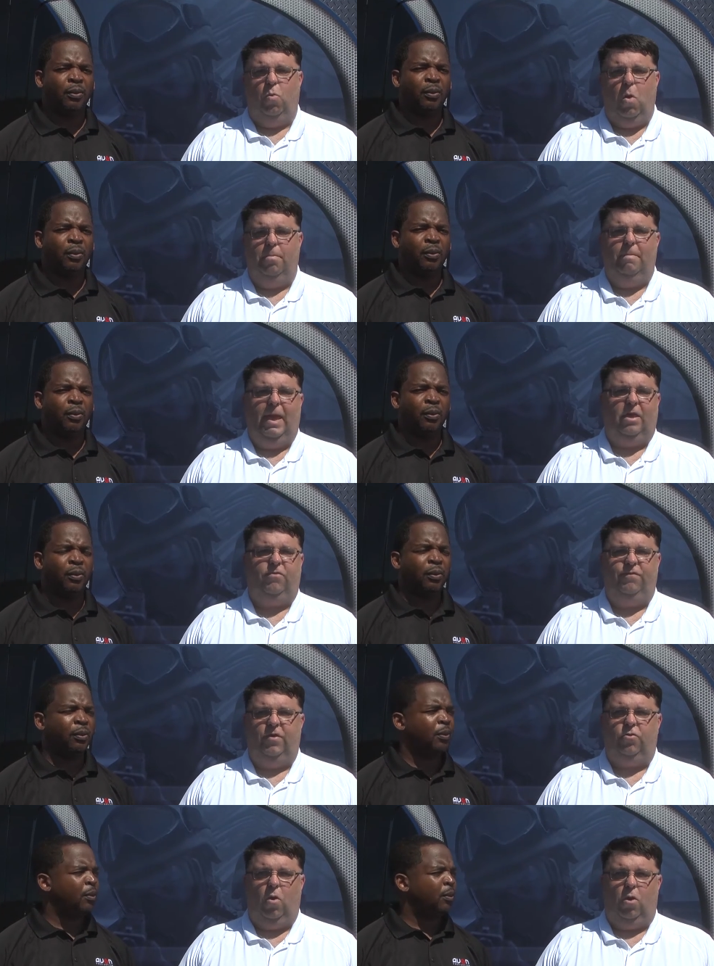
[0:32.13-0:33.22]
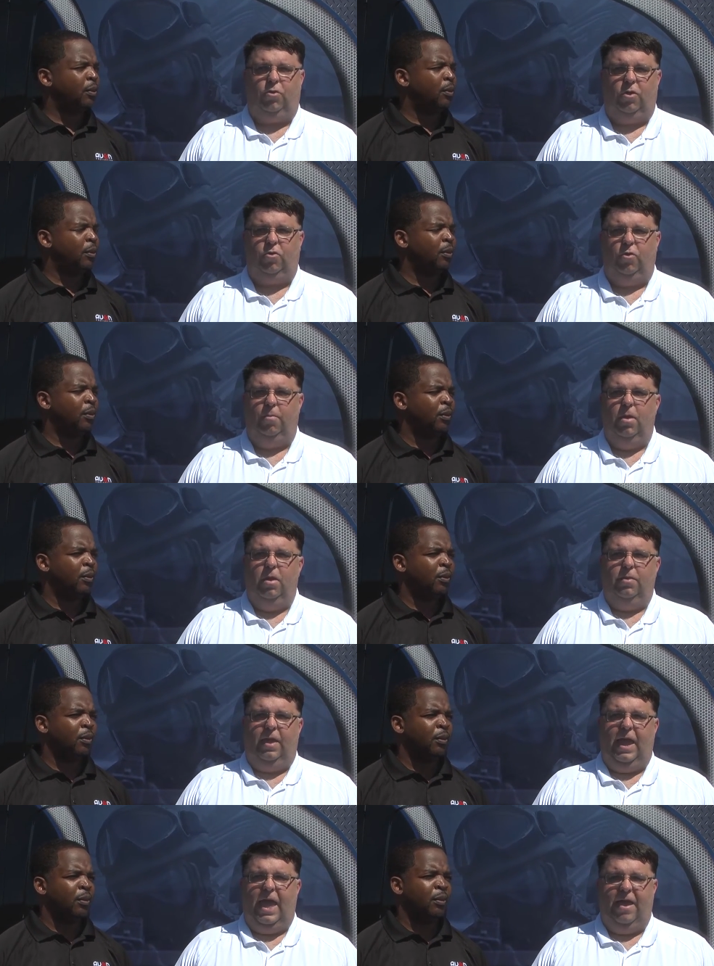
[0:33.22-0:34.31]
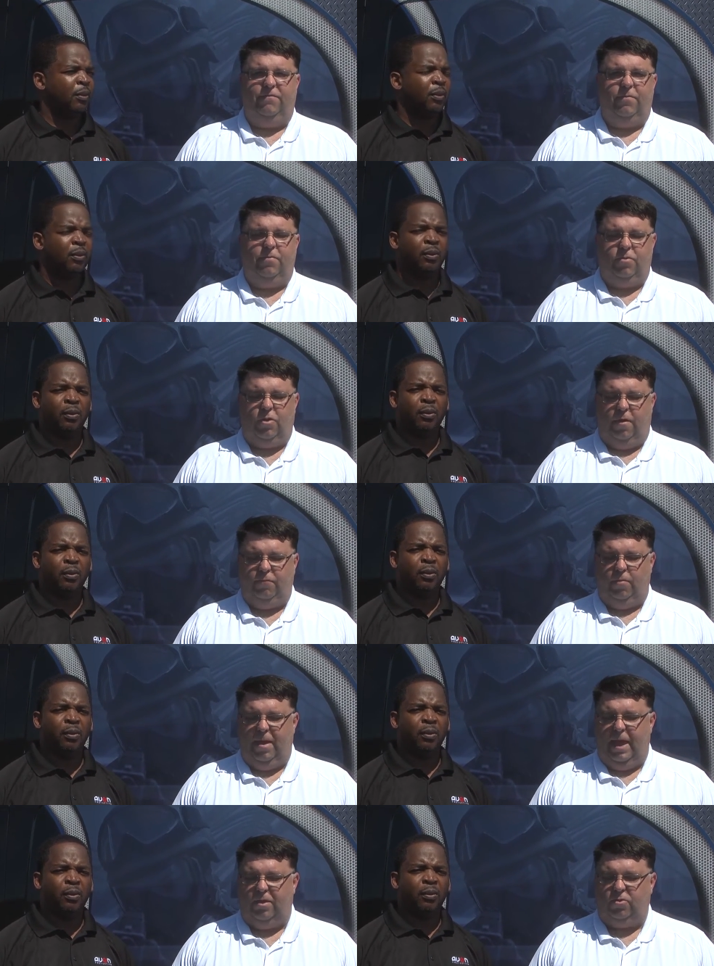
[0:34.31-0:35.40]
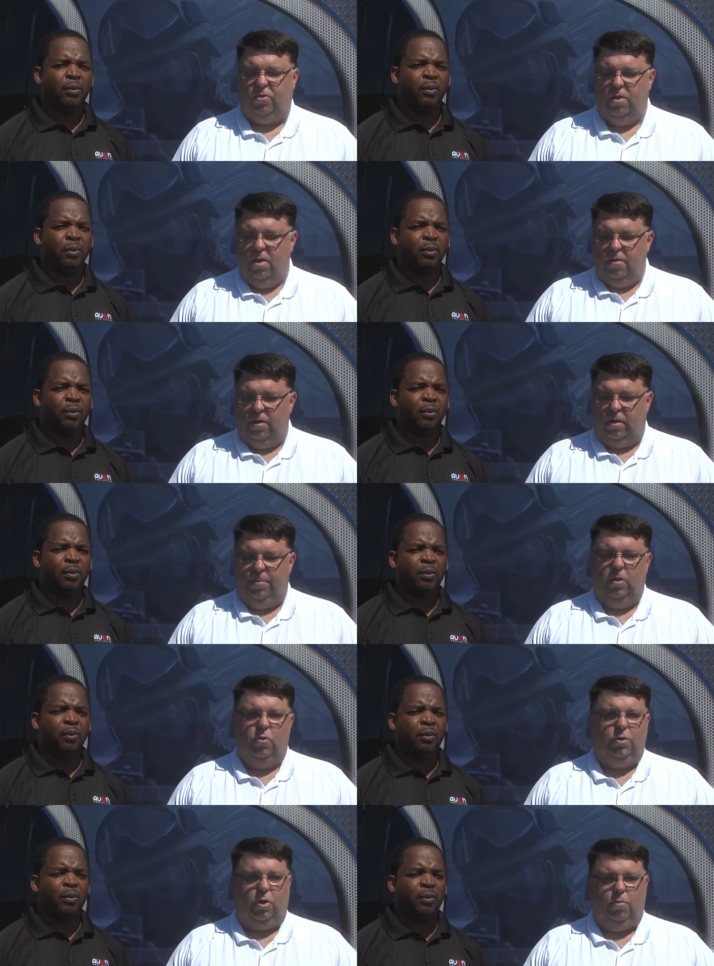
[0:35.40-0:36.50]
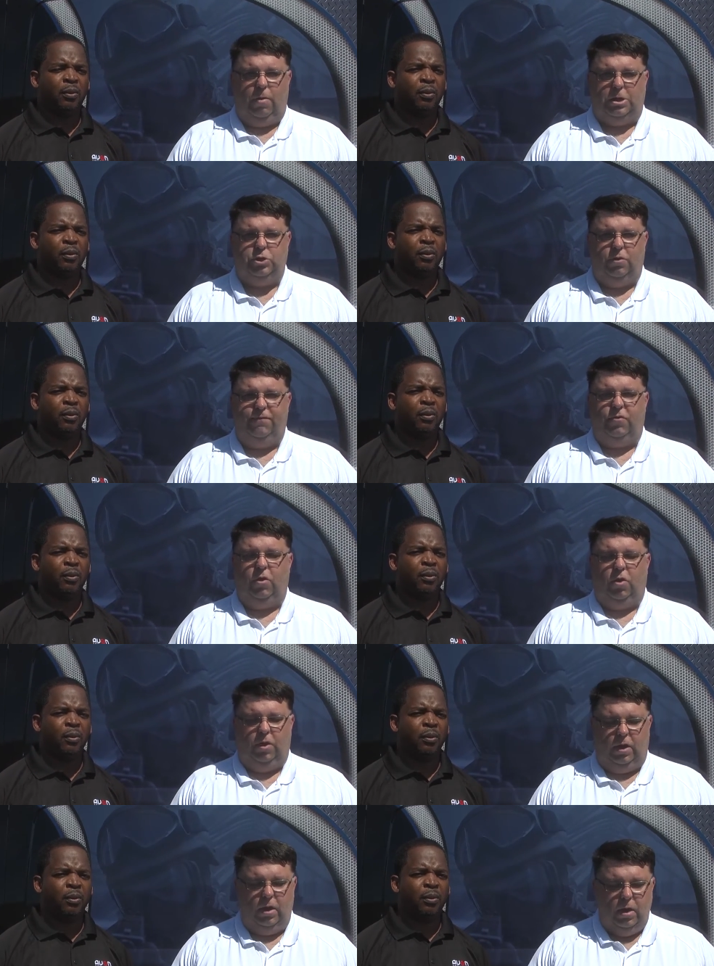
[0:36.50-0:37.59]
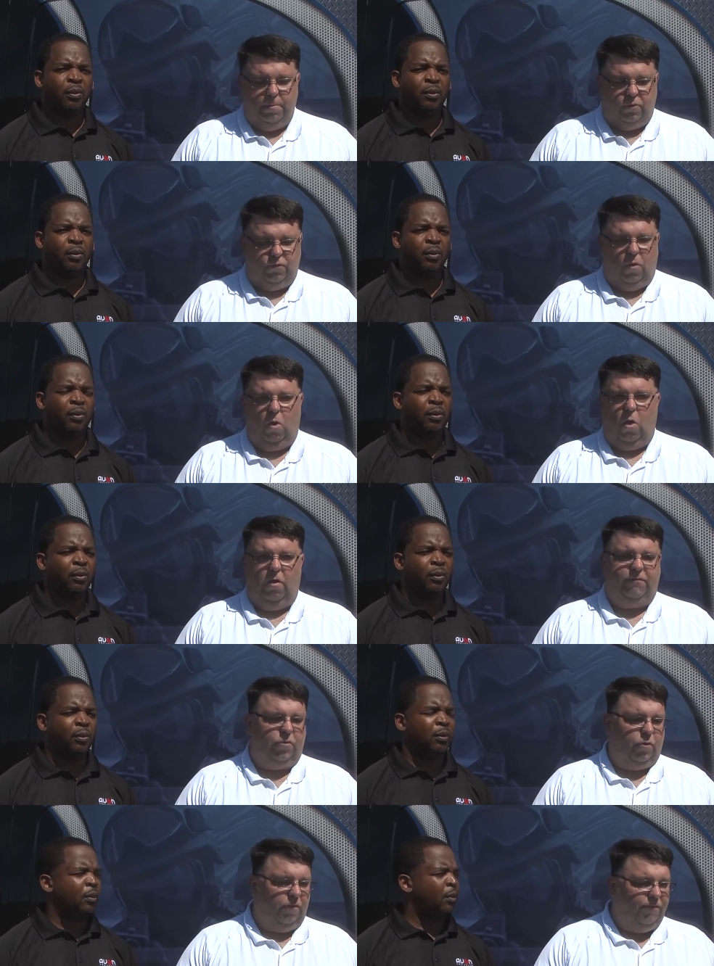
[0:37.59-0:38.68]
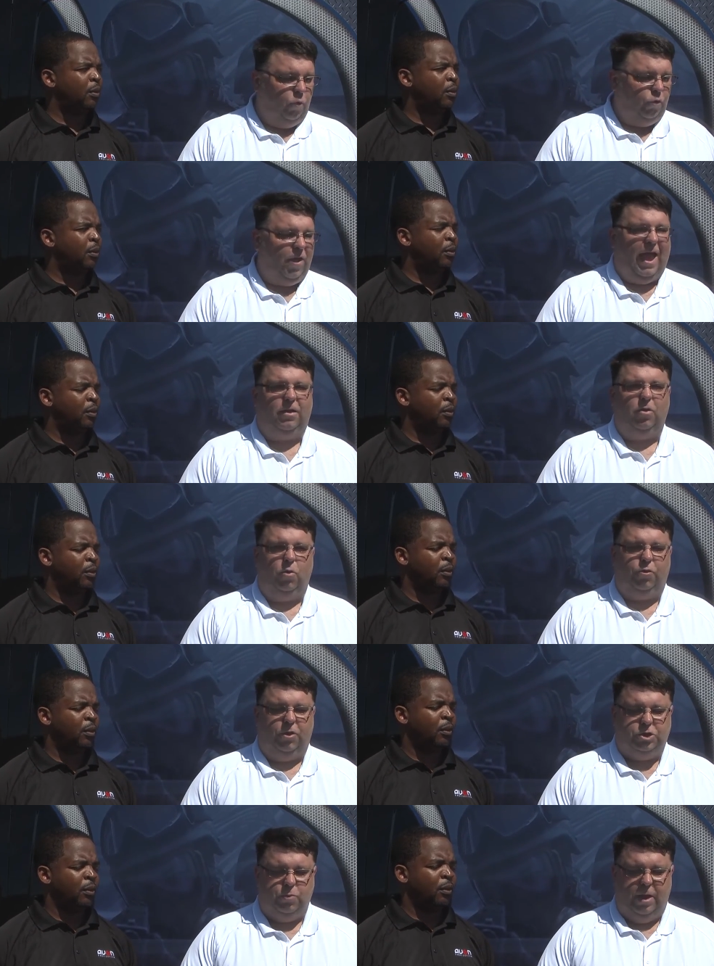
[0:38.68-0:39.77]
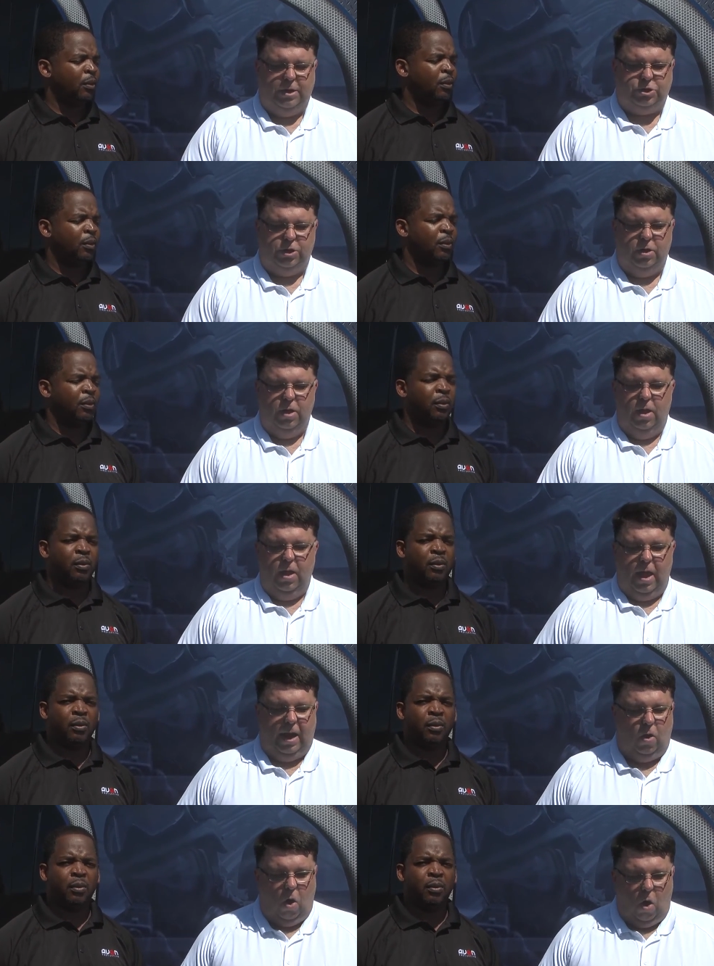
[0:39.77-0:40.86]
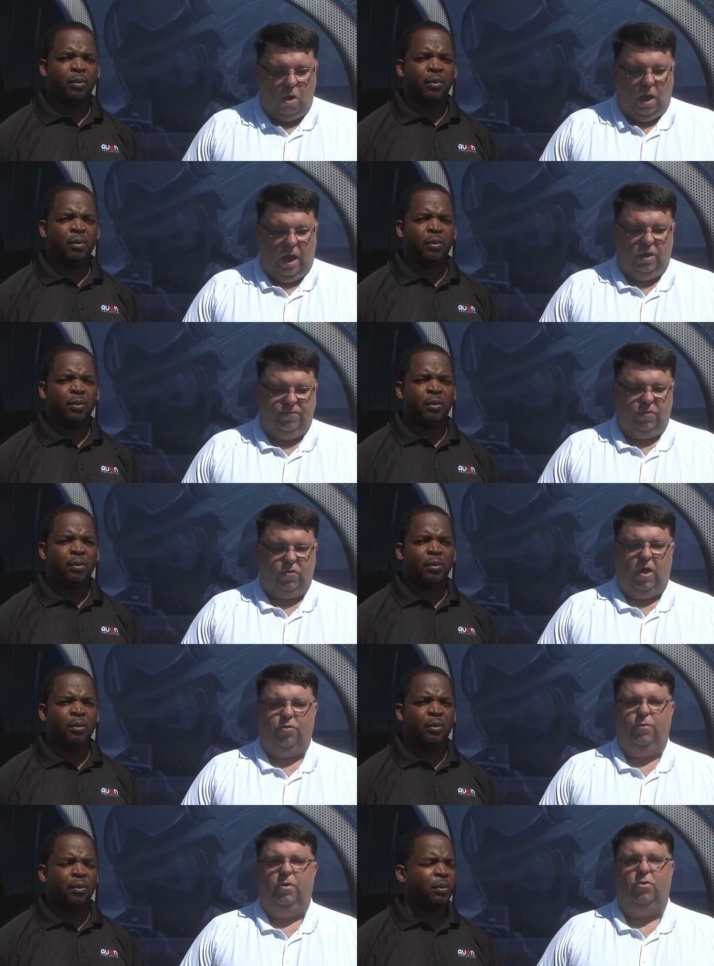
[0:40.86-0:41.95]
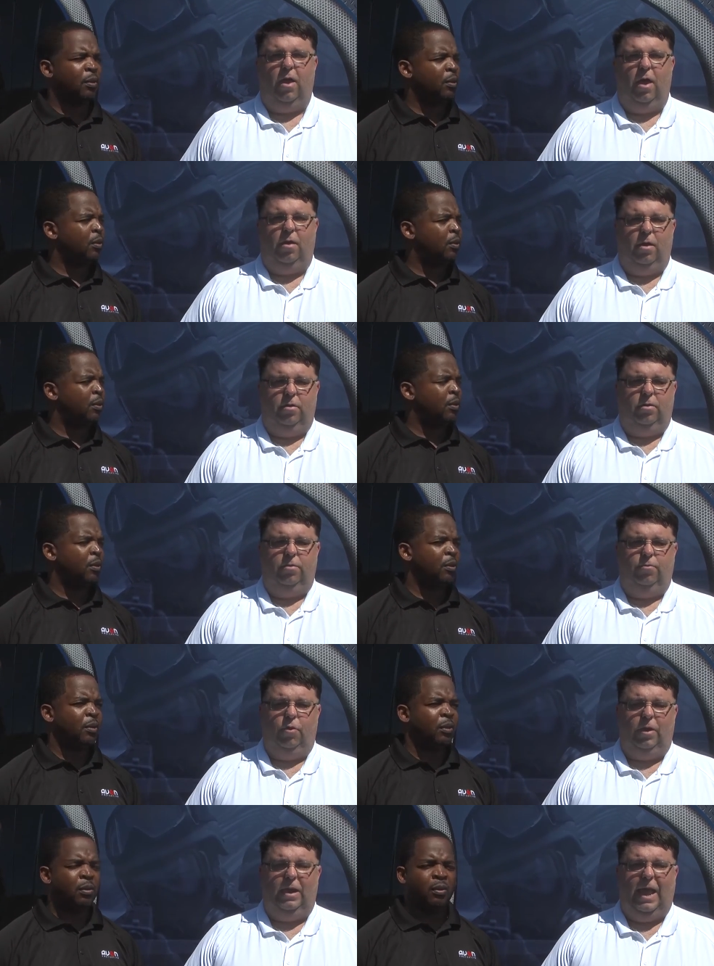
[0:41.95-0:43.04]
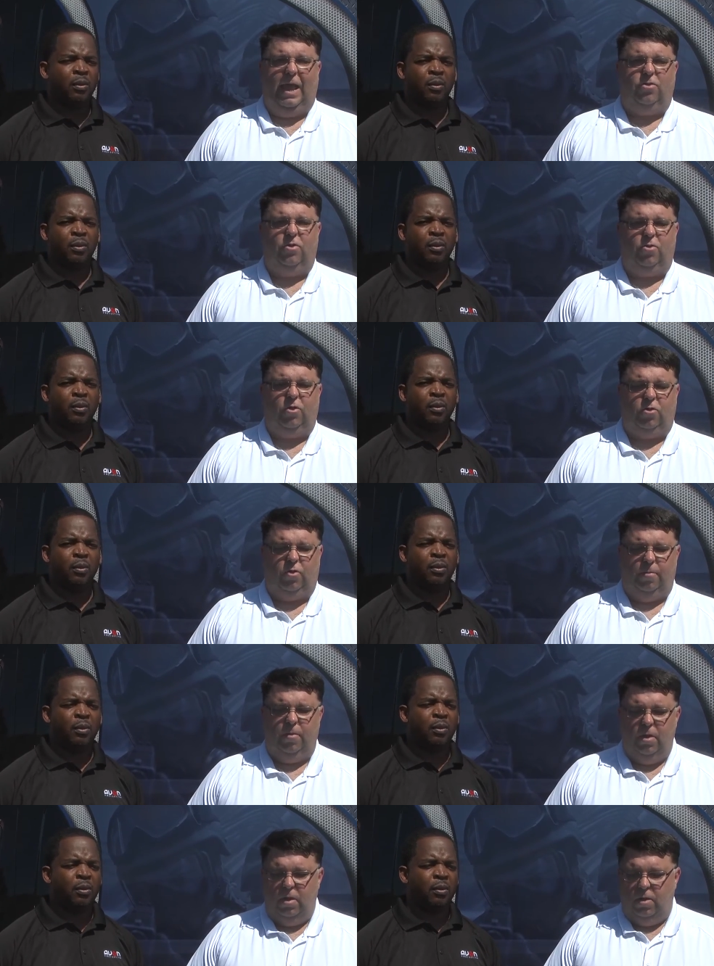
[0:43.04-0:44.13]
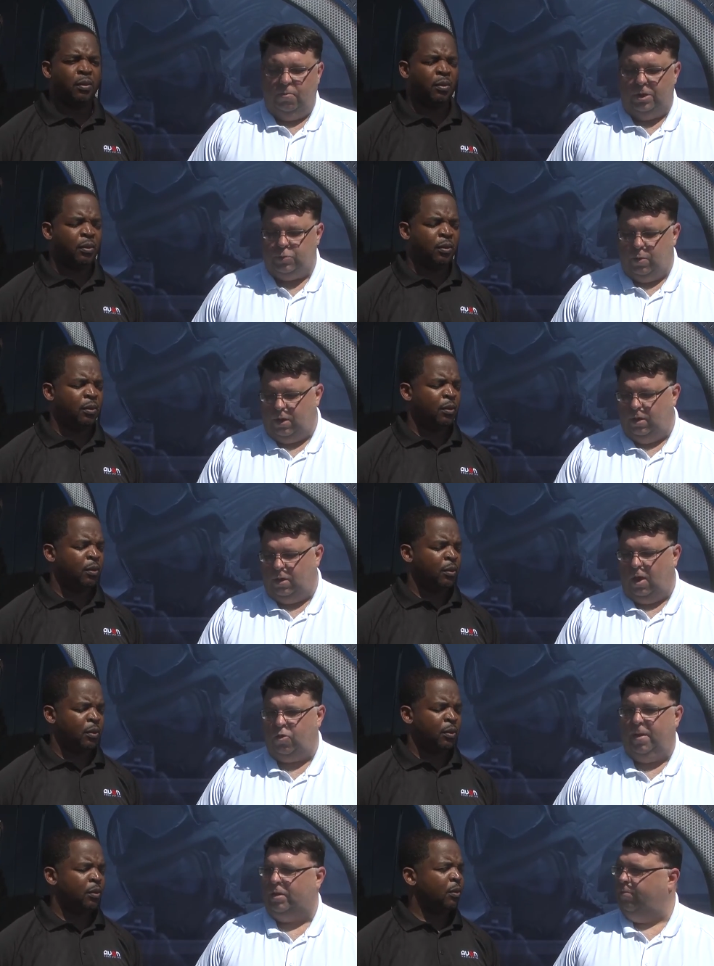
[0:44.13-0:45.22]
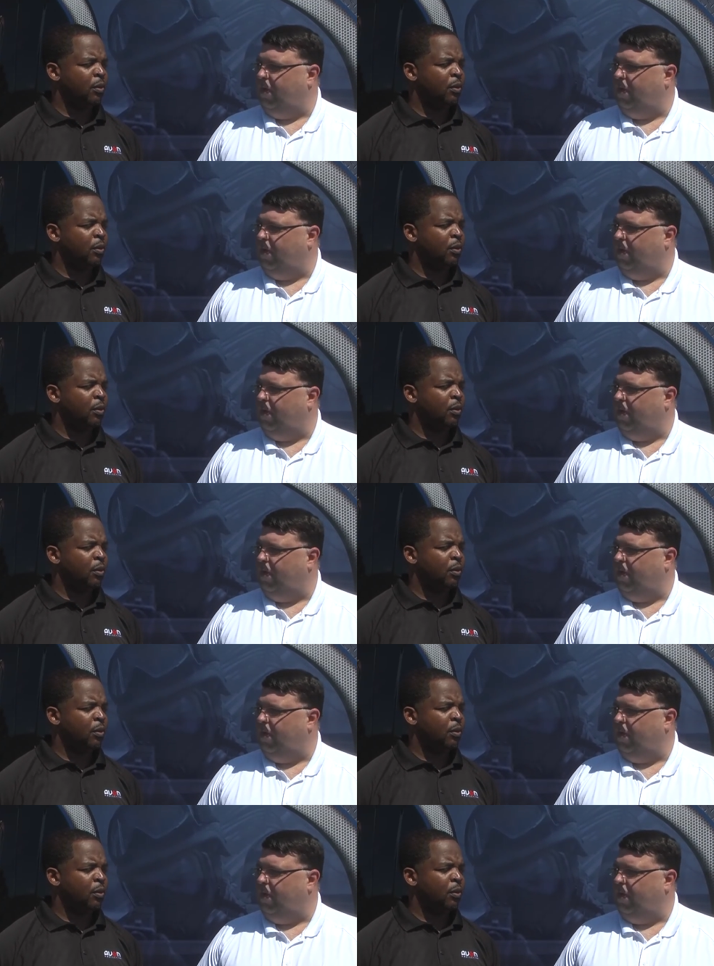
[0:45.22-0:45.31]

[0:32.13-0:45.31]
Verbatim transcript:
Speaker 1: a one mask fits all system. They have several masks. It can be used in a correctional facility, patrol officer, full tactical situation, and all kinds of accessories to really enhance the system. Rich, what can you tell us about the